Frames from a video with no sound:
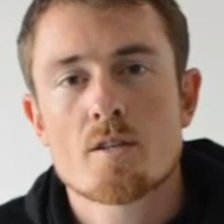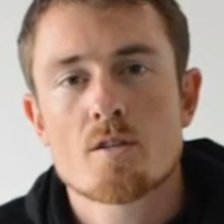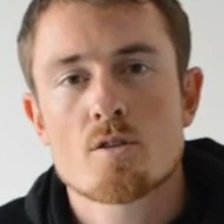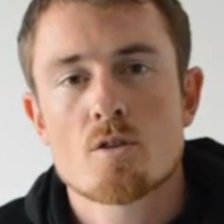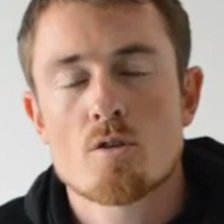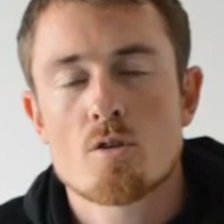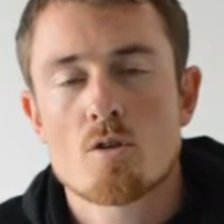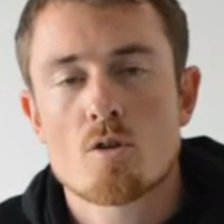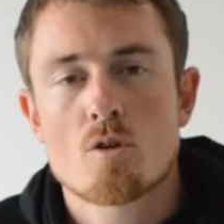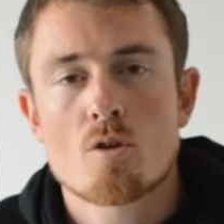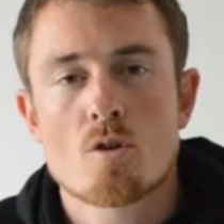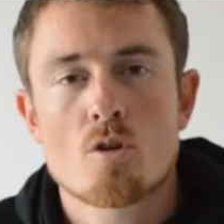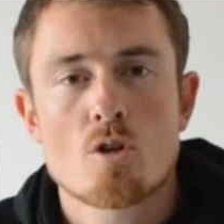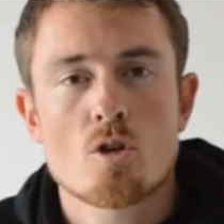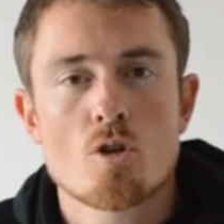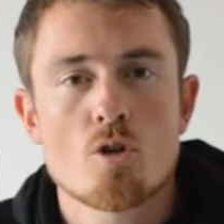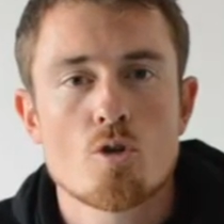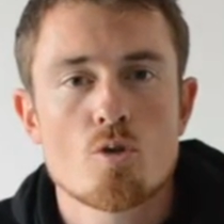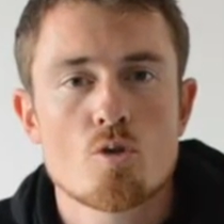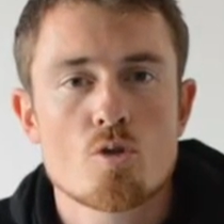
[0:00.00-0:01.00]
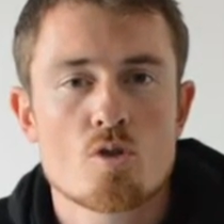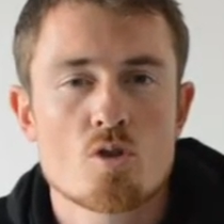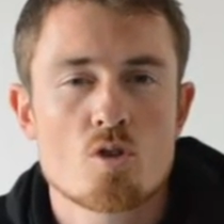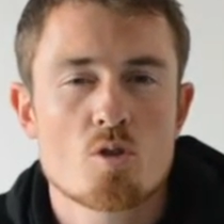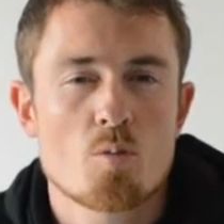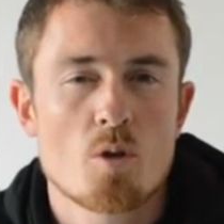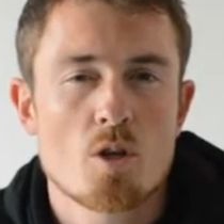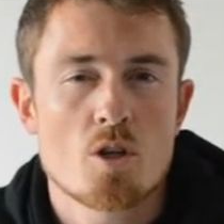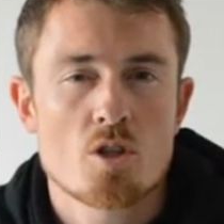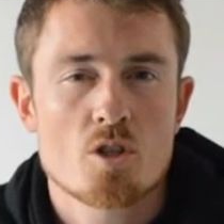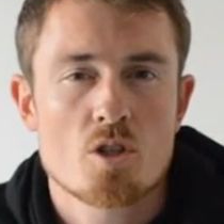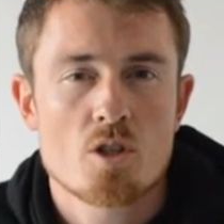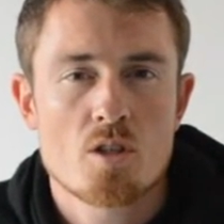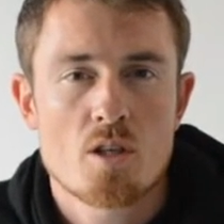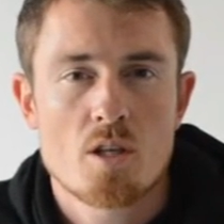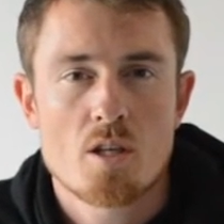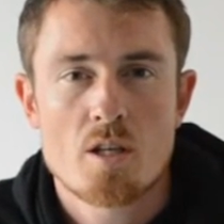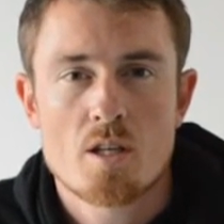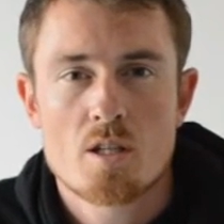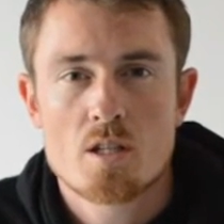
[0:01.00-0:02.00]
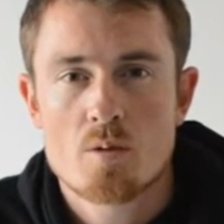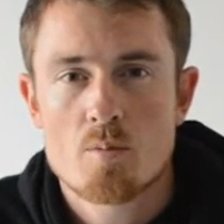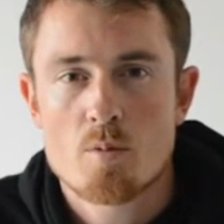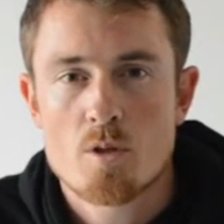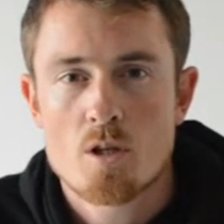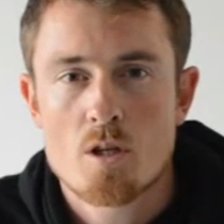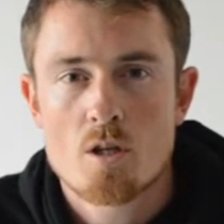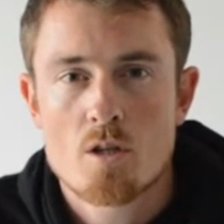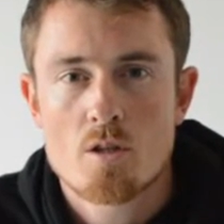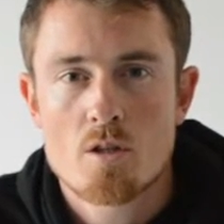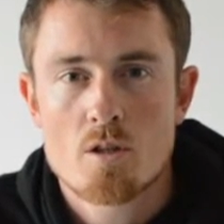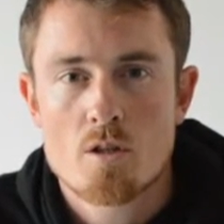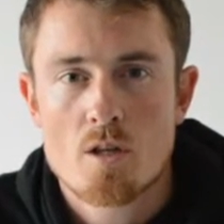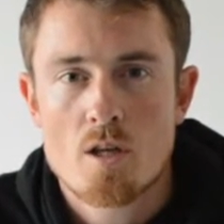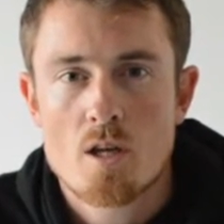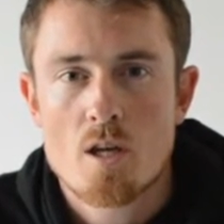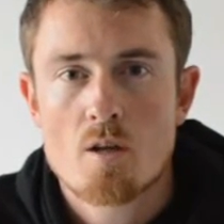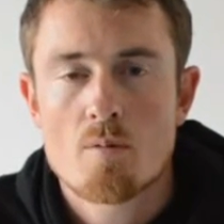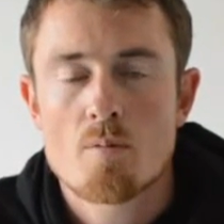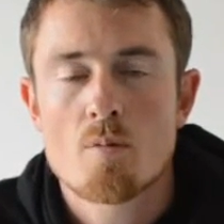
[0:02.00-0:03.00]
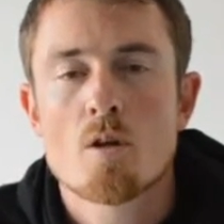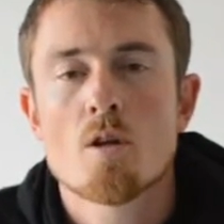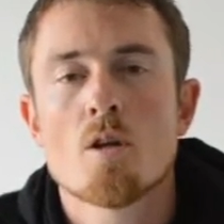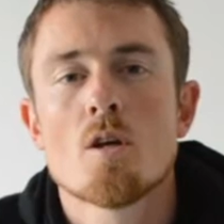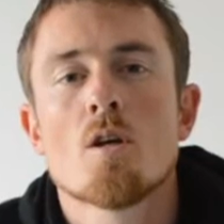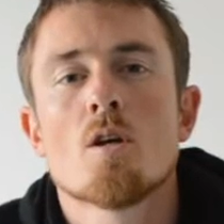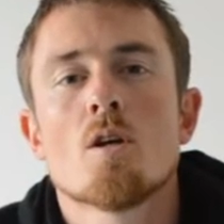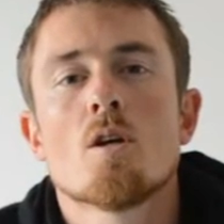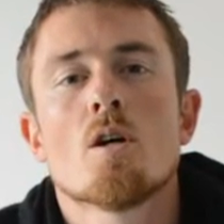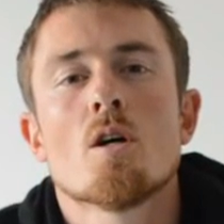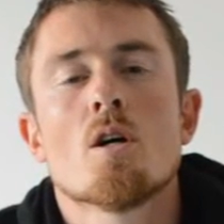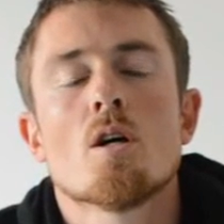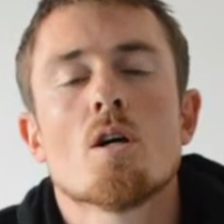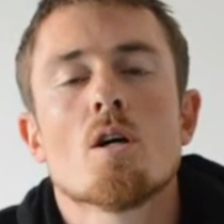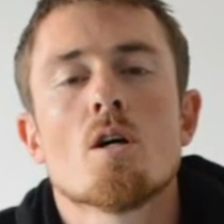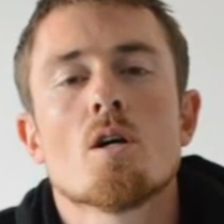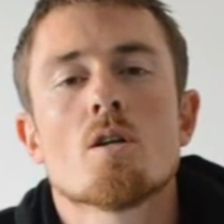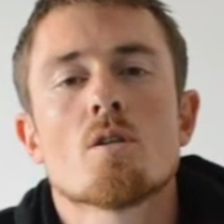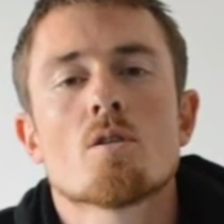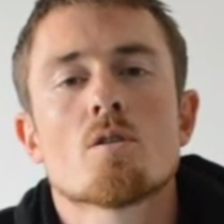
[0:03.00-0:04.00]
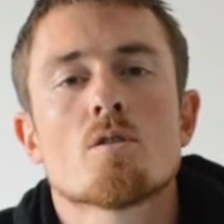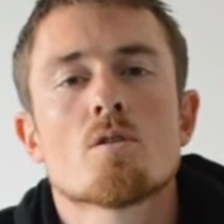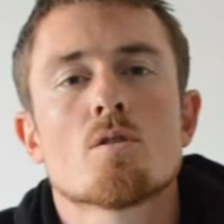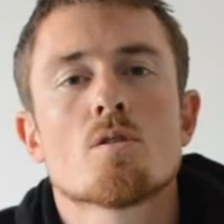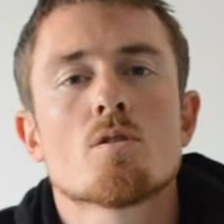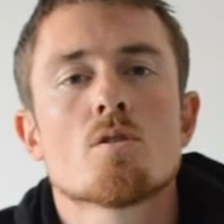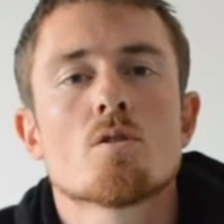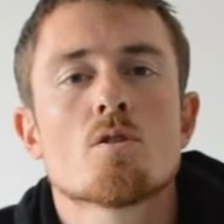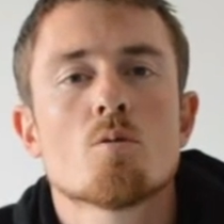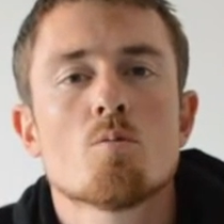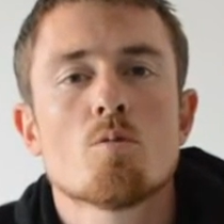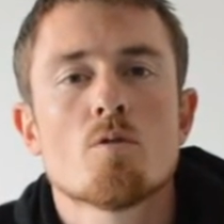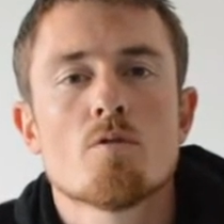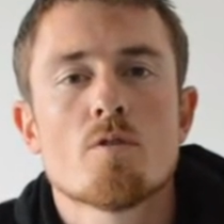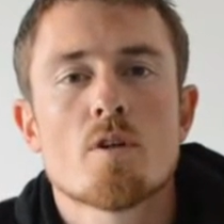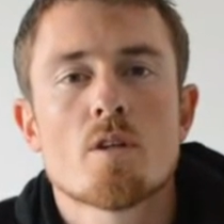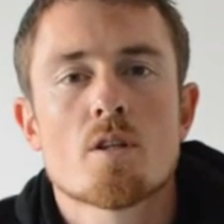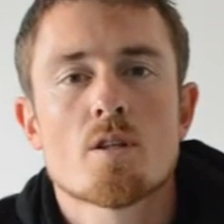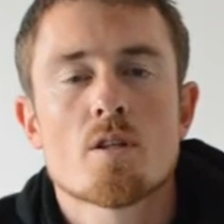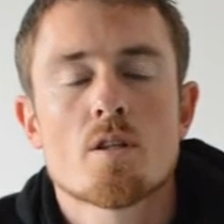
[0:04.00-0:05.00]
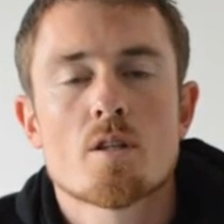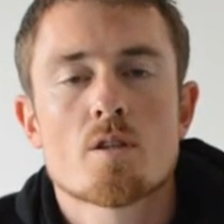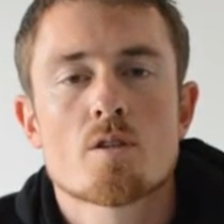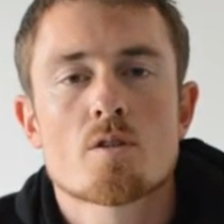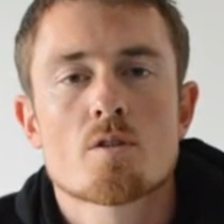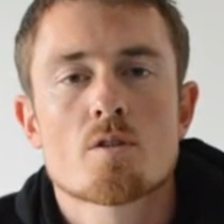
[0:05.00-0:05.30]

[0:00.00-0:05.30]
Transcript: So the glutes especially, they need to be on their game to prevent this.